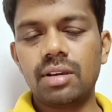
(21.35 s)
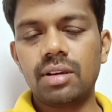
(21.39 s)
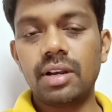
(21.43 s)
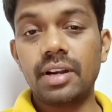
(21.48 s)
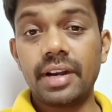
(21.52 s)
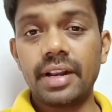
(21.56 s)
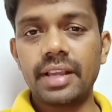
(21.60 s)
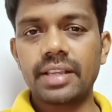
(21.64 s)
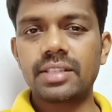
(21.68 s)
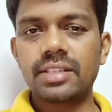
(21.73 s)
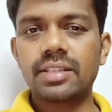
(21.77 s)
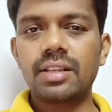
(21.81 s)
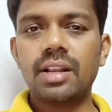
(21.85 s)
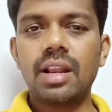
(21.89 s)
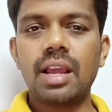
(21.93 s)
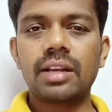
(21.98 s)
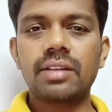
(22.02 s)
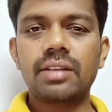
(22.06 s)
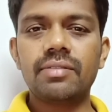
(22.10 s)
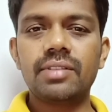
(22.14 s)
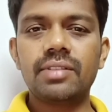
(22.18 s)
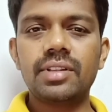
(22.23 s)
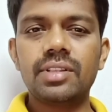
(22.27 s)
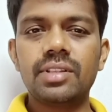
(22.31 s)
under Excel
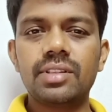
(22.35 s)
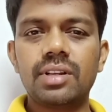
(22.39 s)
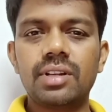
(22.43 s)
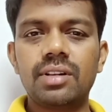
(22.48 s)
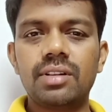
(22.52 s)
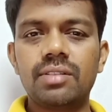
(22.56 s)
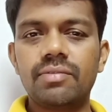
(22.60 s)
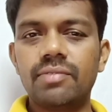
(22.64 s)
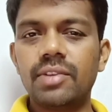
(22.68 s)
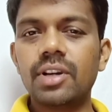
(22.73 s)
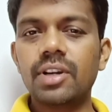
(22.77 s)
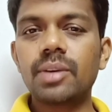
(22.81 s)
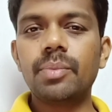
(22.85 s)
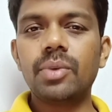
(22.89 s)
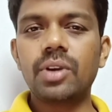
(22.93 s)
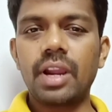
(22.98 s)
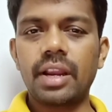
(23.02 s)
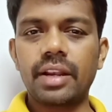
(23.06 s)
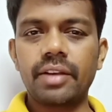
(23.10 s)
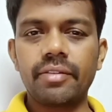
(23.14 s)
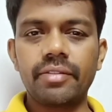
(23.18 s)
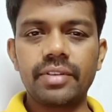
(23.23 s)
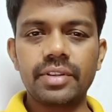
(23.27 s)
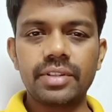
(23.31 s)
activities and workbook
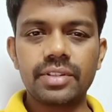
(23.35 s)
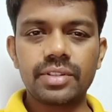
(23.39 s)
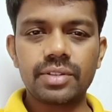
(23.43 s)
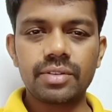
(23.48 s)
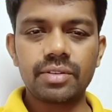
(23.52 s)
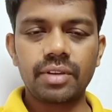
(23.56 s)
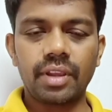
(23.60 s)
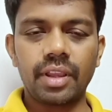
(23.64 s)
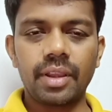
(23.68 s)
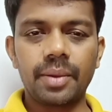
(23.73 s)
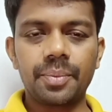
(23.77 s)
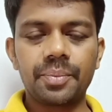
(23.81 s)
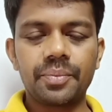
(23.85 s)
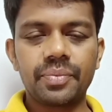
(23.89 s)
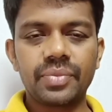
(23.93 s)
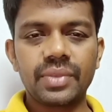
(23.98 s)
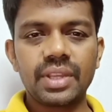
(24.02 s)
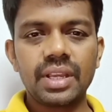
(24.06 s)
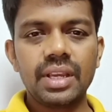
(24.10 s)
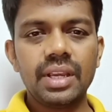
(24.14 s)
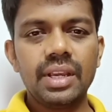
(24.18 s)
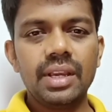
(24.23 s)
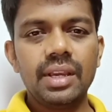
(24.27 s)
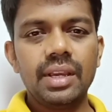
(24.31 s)
activities? Okay.
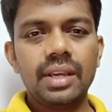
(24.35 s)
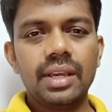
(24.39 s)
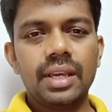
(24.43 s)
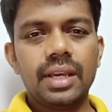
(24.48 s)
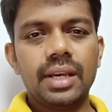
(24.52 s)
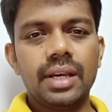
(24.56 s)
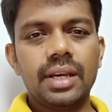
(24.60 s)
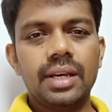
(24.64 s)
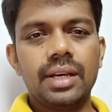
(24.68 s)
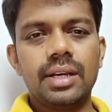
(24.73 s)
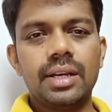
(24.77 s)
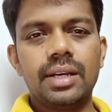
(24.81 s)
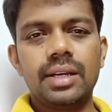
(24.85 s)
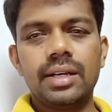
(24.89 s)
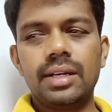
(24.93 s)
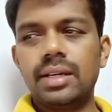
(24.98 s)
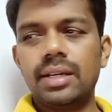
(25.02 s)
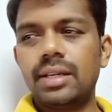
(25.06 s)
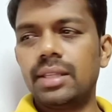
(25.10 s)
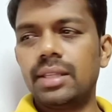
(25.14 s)
Uh,